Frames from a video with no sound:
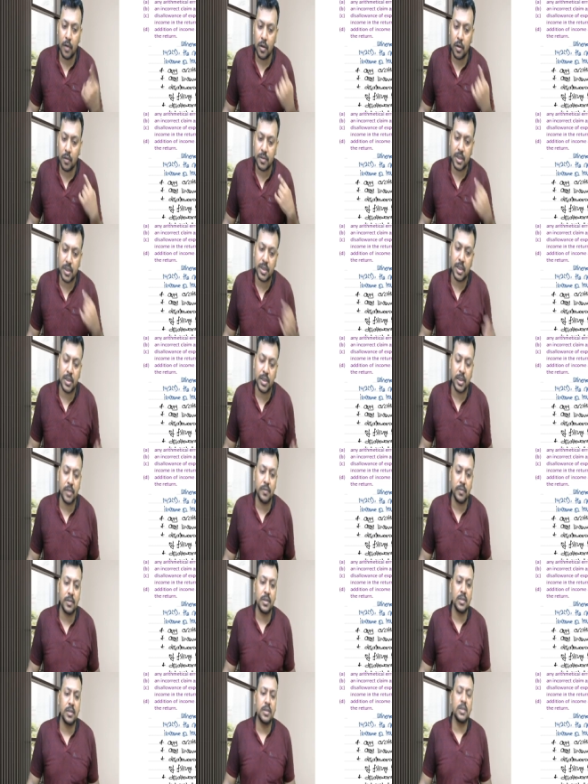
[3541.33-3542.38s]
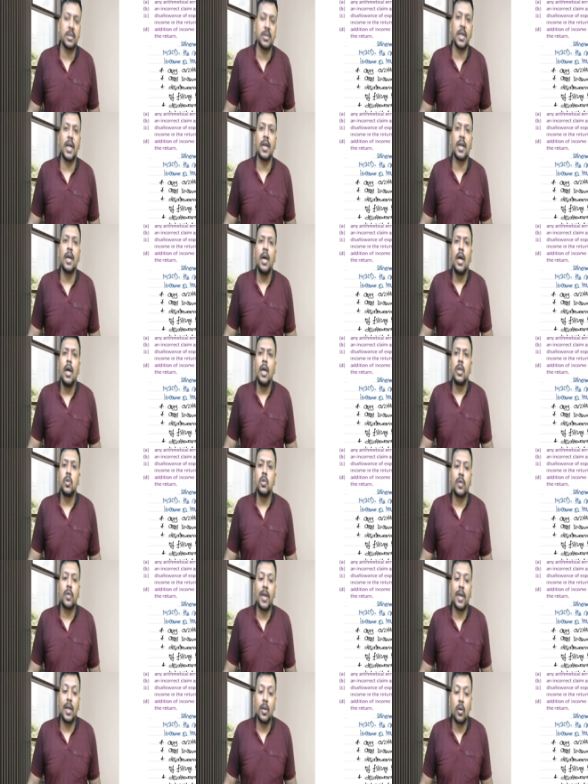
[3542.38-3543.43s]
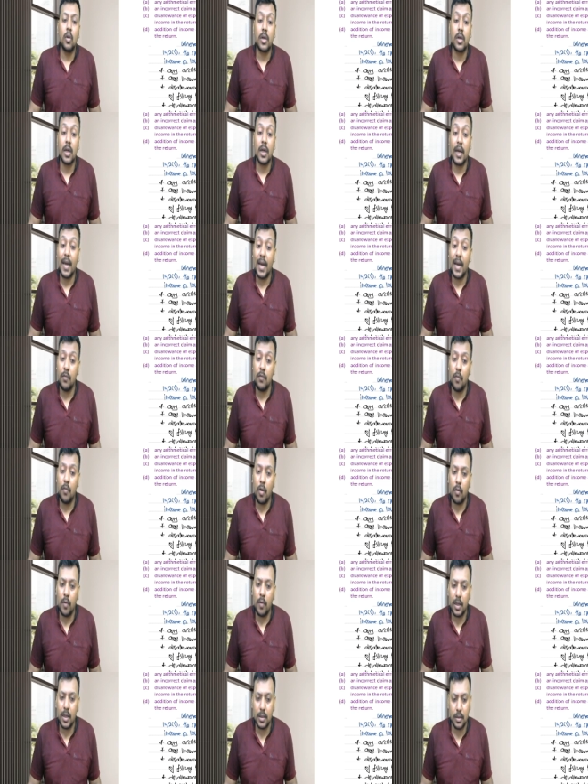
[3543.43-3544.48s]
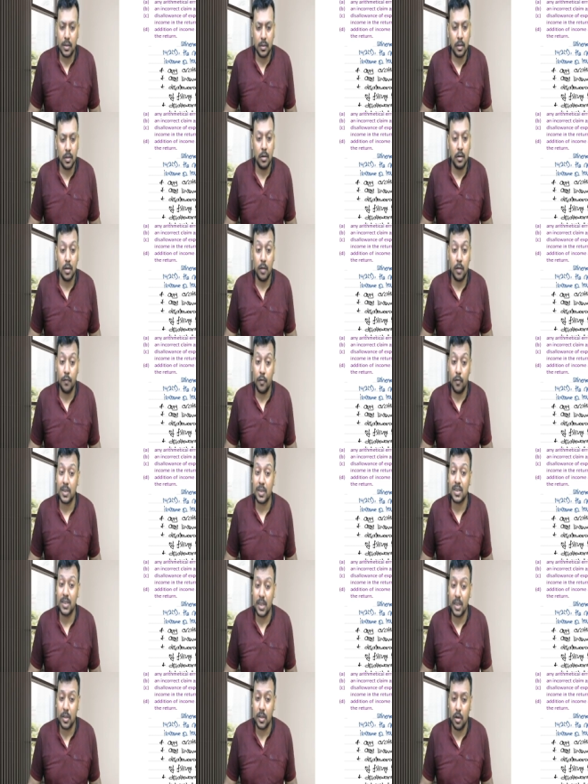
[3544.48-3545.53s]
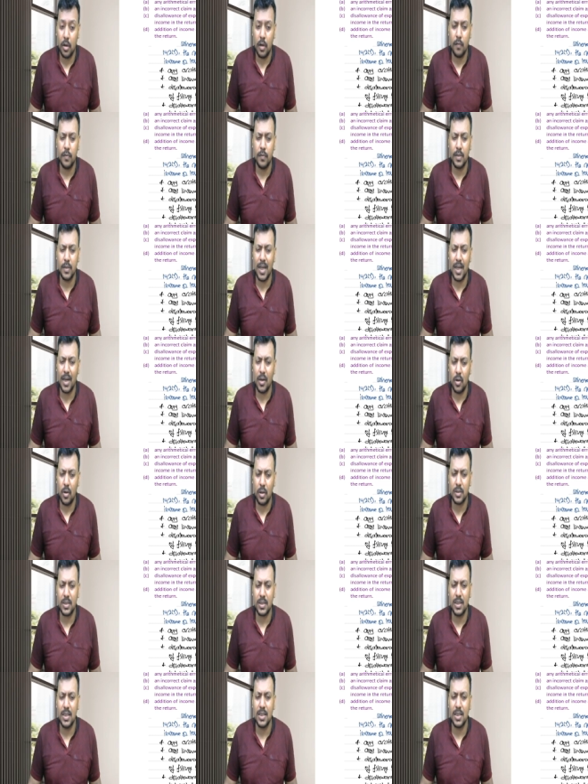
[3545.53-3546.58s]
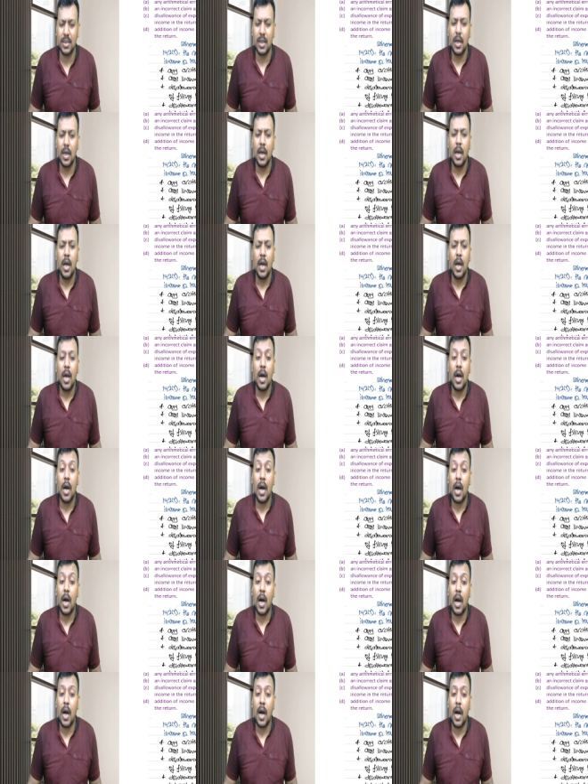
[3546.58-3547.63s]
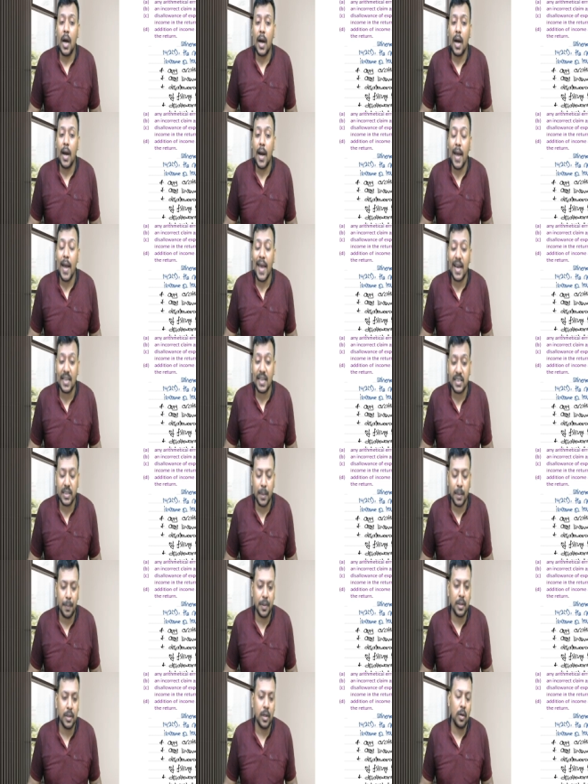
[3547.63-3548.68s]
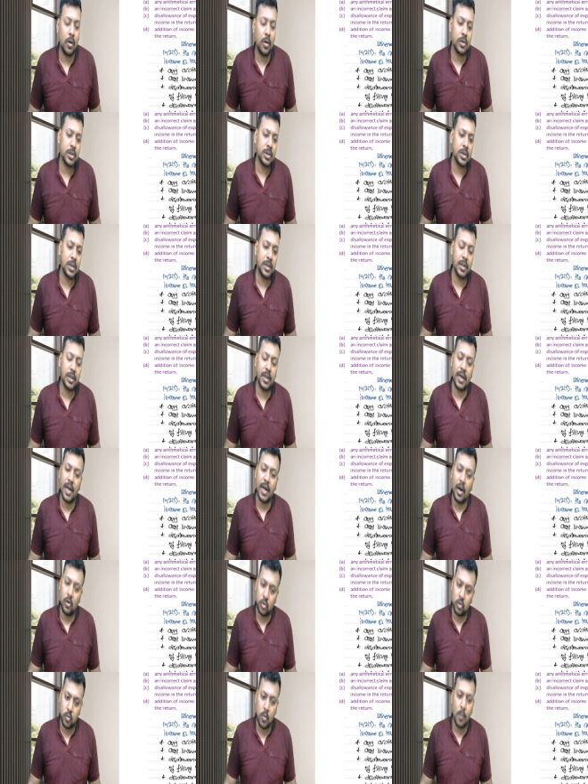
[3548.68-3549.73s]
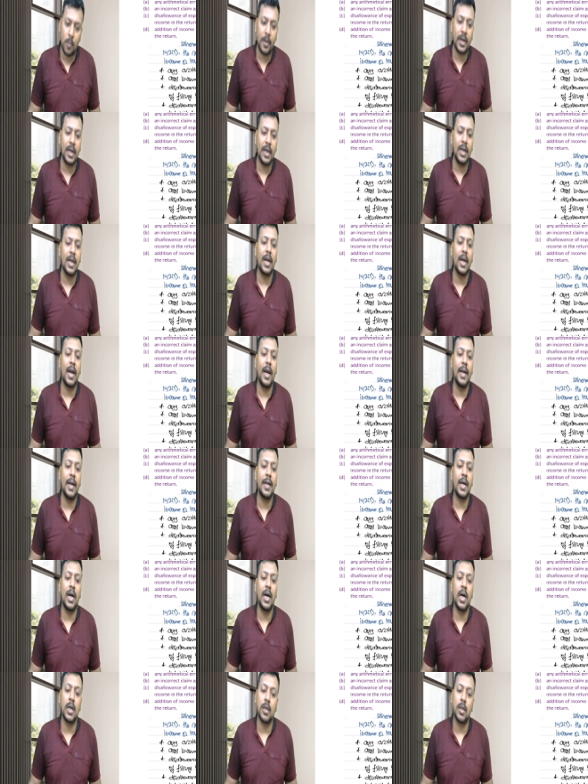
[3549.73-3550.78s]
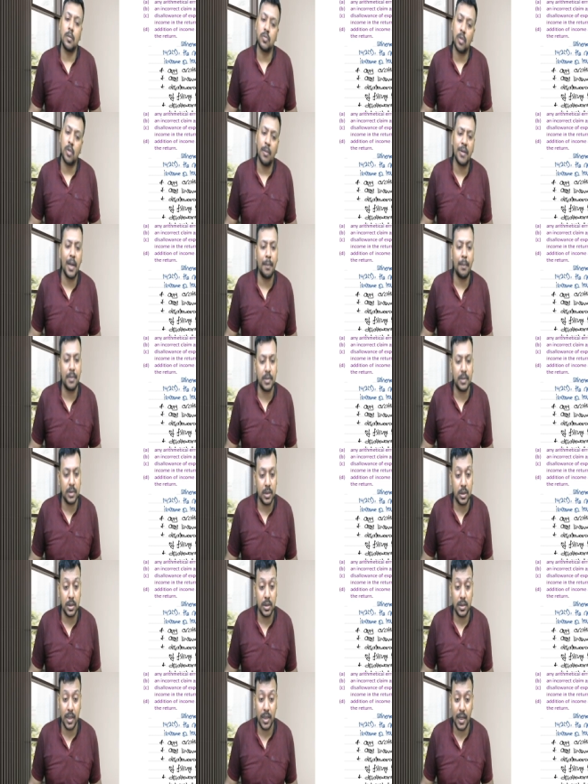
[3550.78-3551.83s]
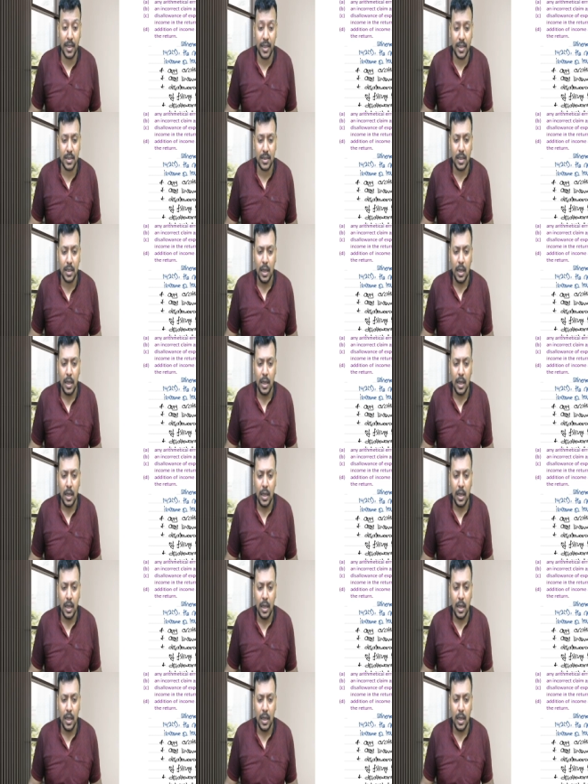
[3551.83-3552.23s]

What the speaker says: of such consequences is that you cannot carry forward for set off the losses except the losses under the house property and unabsorbed depreciation. Second is